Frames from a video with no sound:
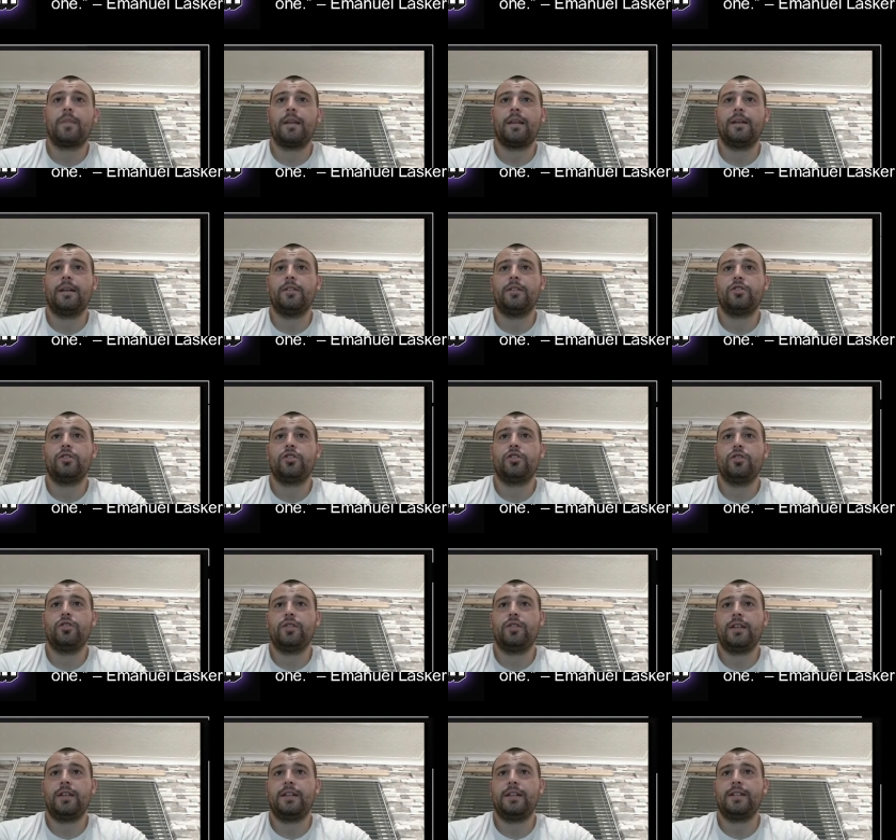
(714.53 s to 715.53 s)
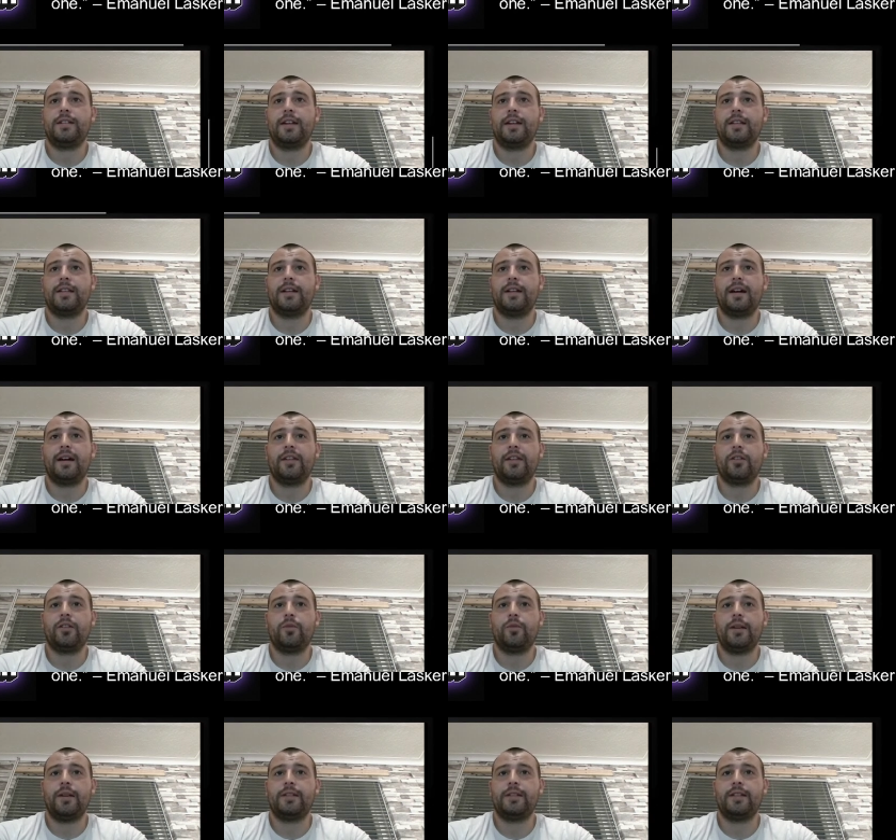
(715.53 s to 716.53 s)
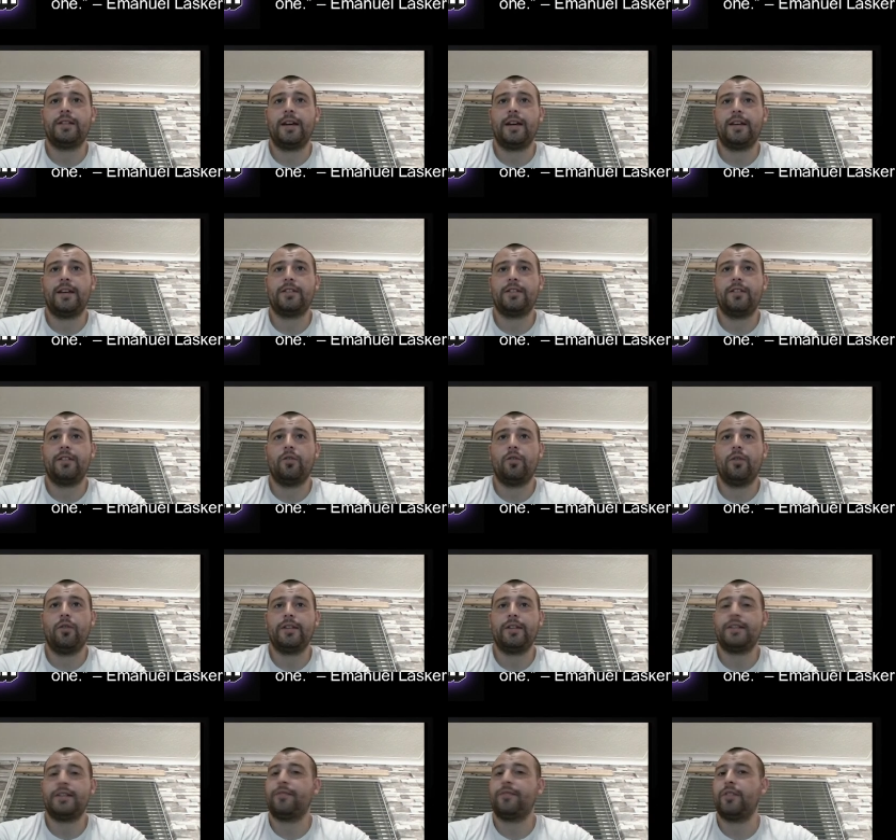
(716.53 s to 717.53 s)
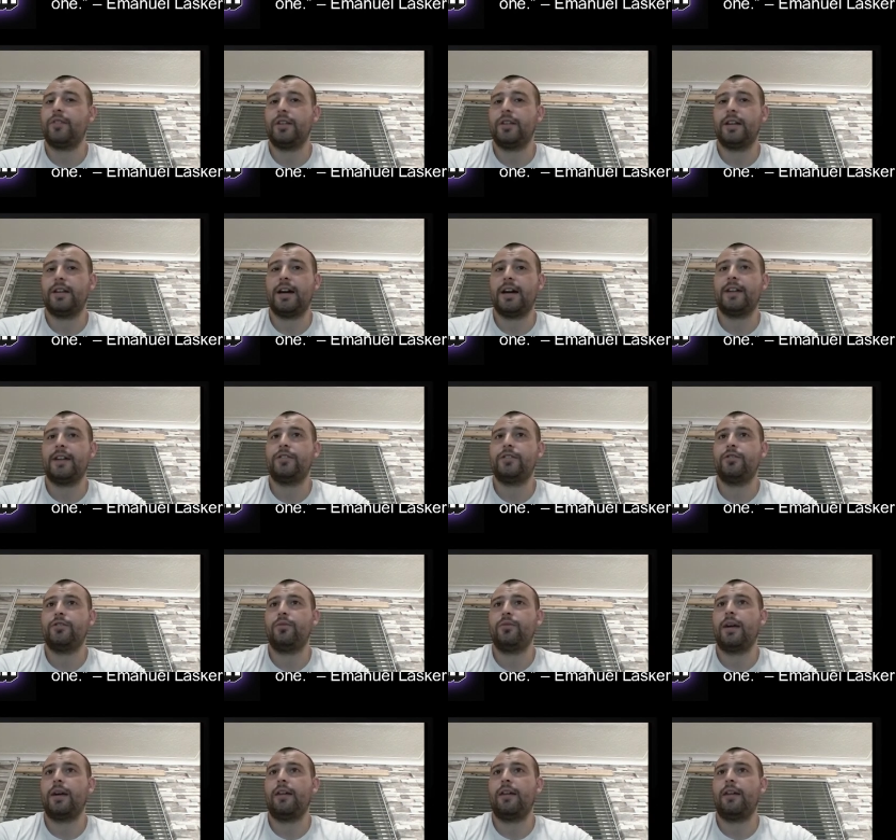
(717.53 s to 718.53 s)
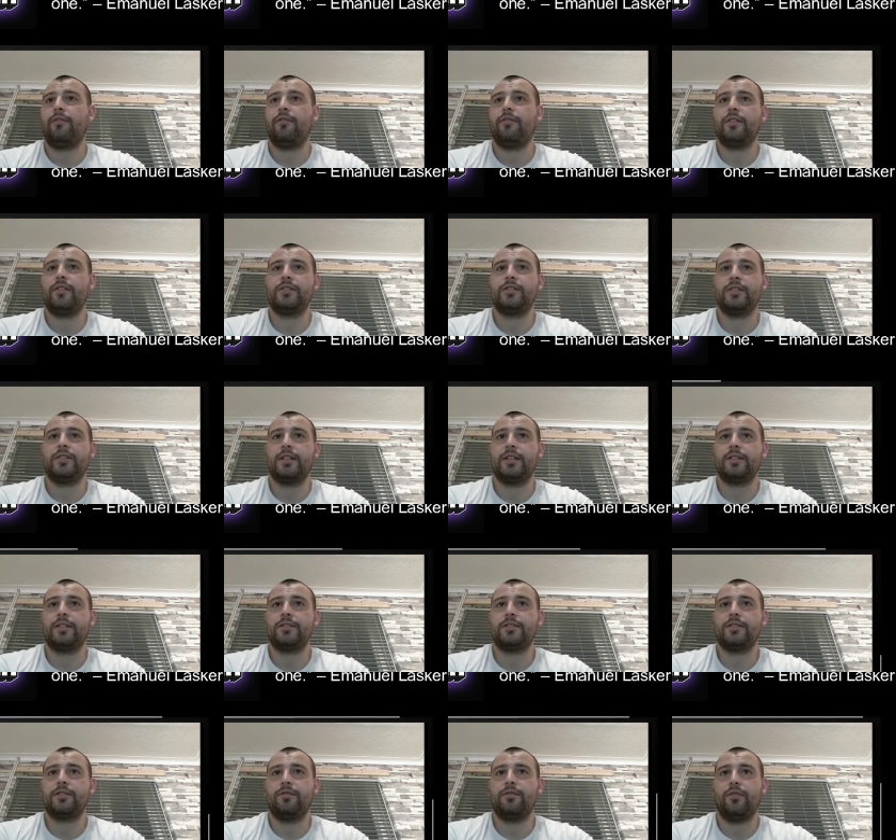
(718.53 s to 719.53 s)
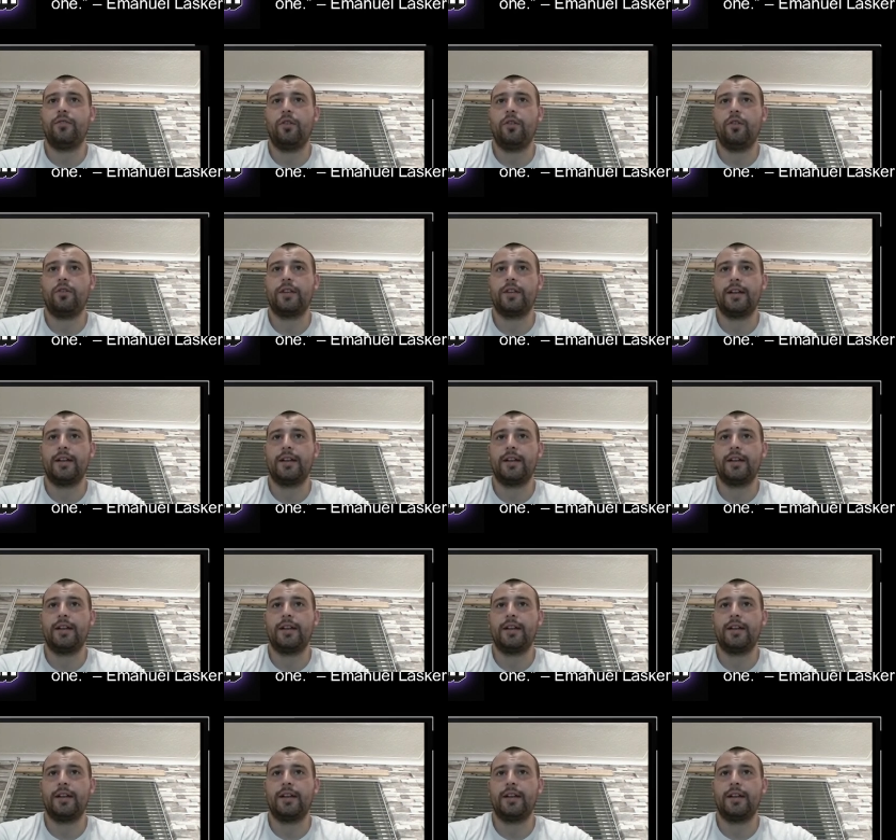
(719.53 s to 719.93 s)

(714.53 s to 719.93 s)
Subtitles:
should he take the knight, the queen takes. You always have the knight to f6, forking